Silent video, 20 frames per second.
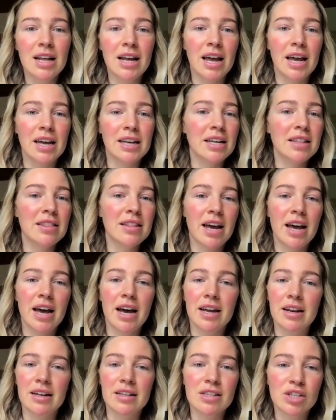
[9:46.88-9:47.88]
And in there, I
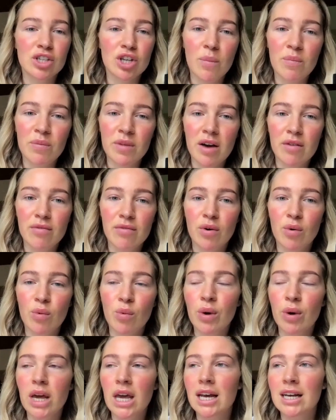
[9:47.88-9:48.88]
had insomnia for
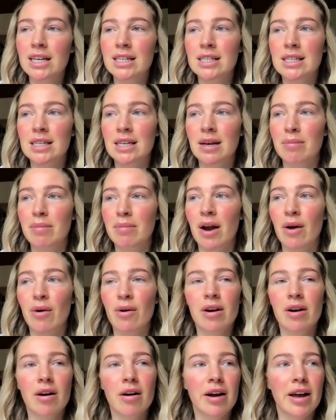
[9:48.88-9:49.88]
weeks, uh,
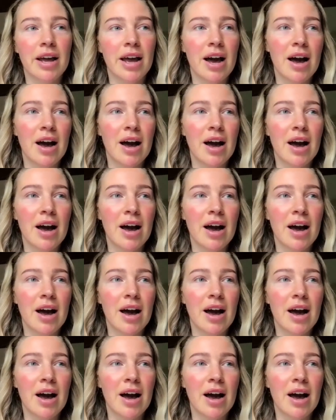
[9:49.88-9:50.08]
paranoia.